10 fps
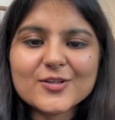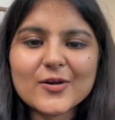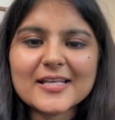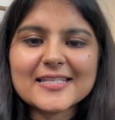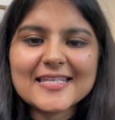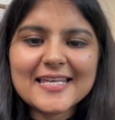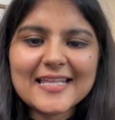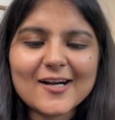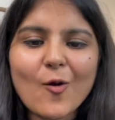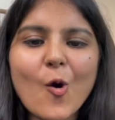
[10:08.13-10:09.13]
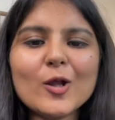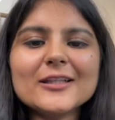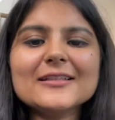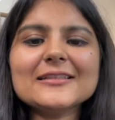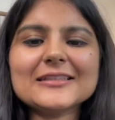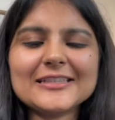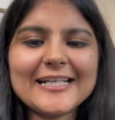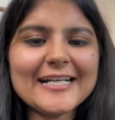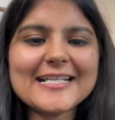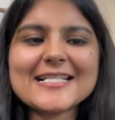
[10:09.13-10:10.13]
So you can see that all the
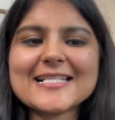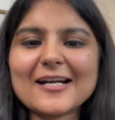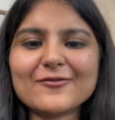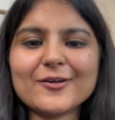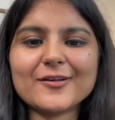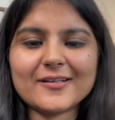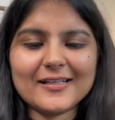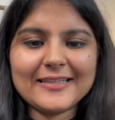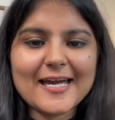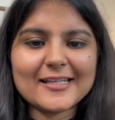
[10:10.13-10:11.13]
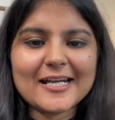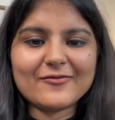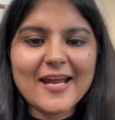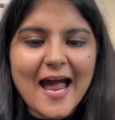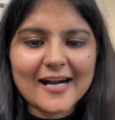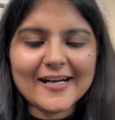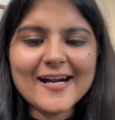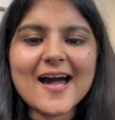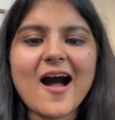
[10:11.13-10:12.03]
details that were there that we added